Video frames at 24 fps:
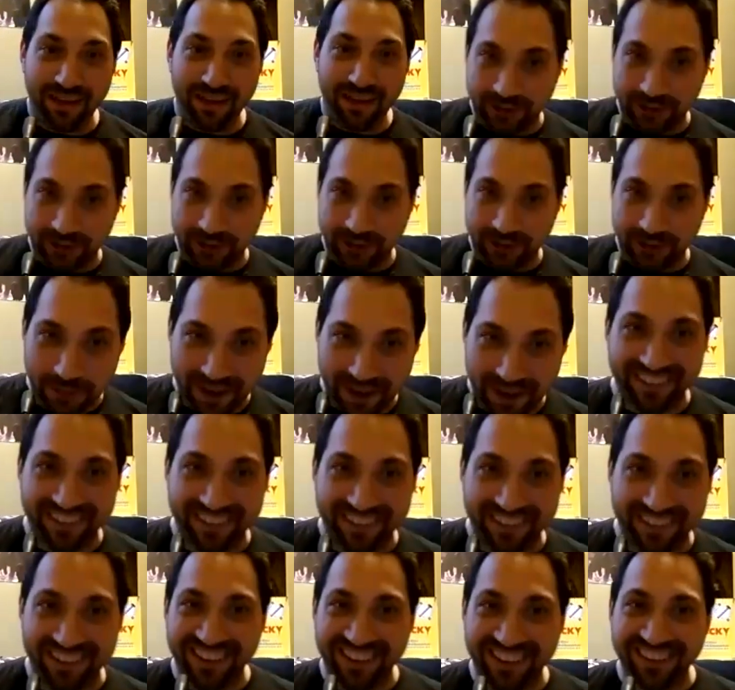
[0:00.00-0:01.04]
foster
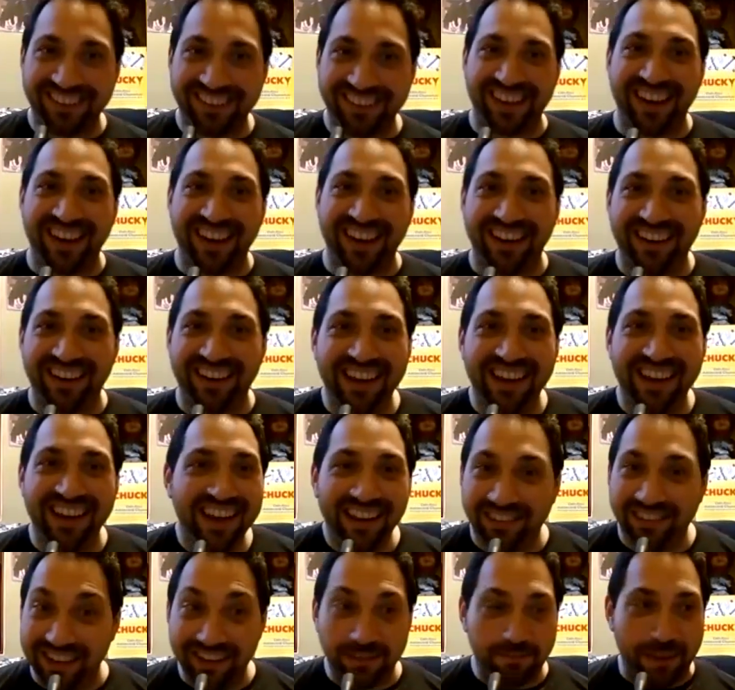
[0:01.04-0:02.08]
parents, and
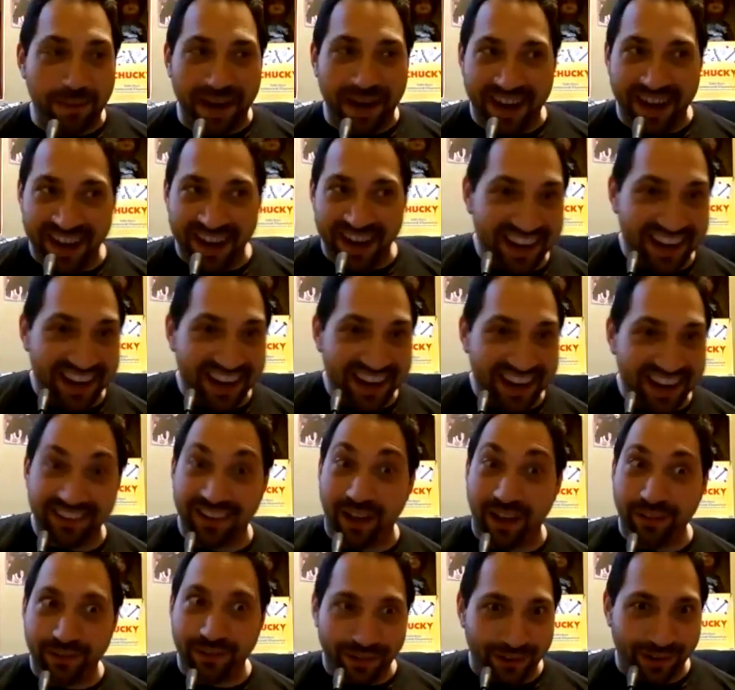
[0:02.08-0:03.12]
she's
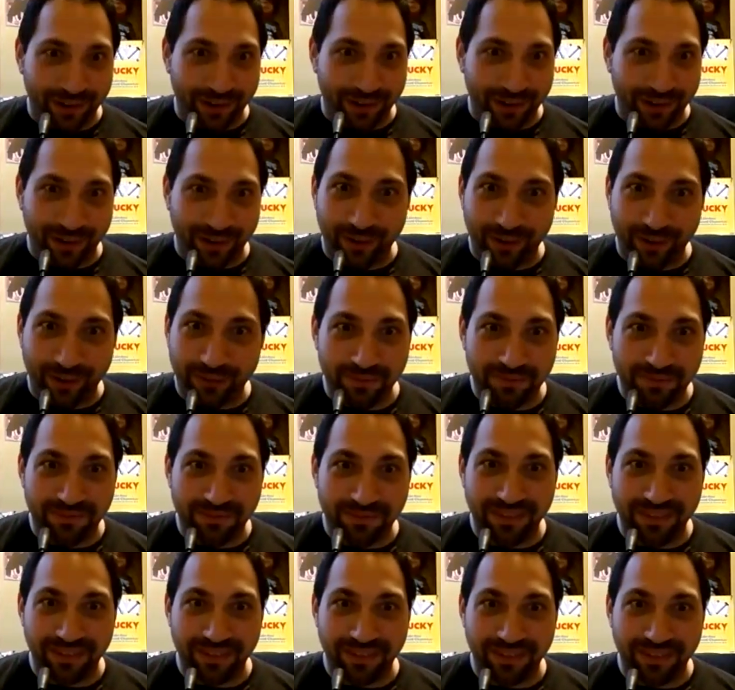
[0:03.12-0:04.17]
badass, another girl
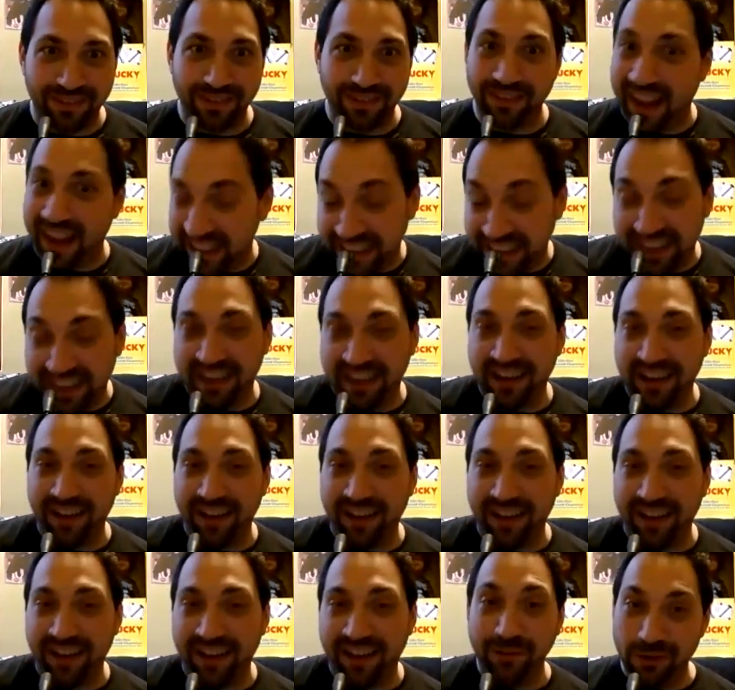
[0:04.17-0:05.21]
from
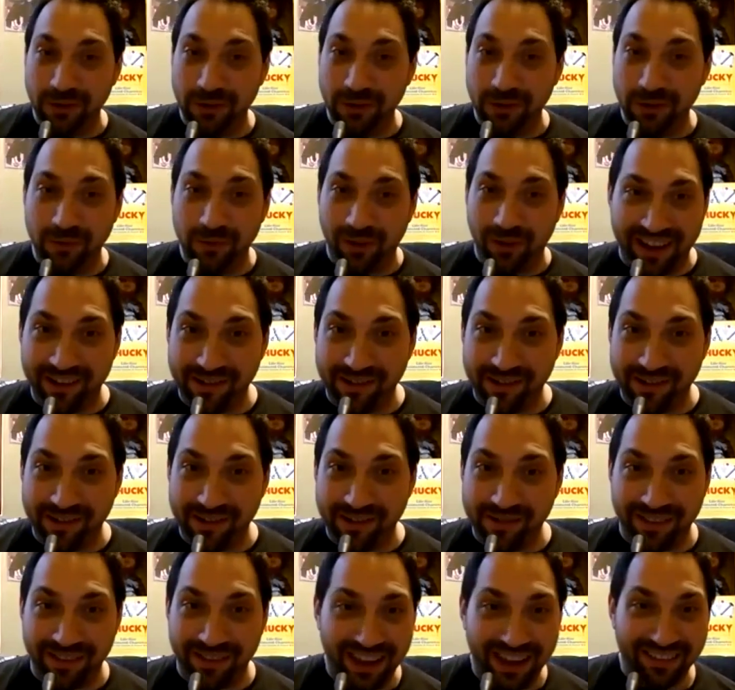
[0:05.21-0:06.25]

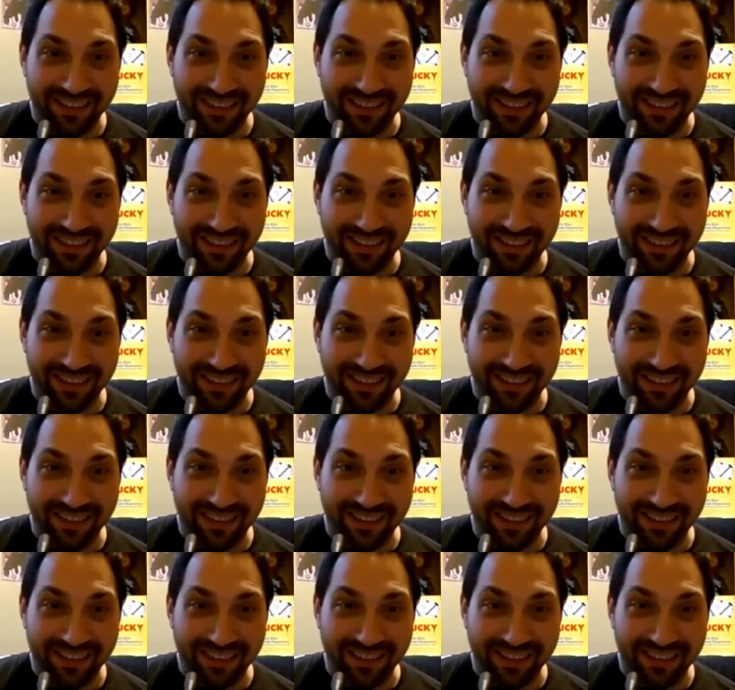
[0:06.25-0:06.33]
90210,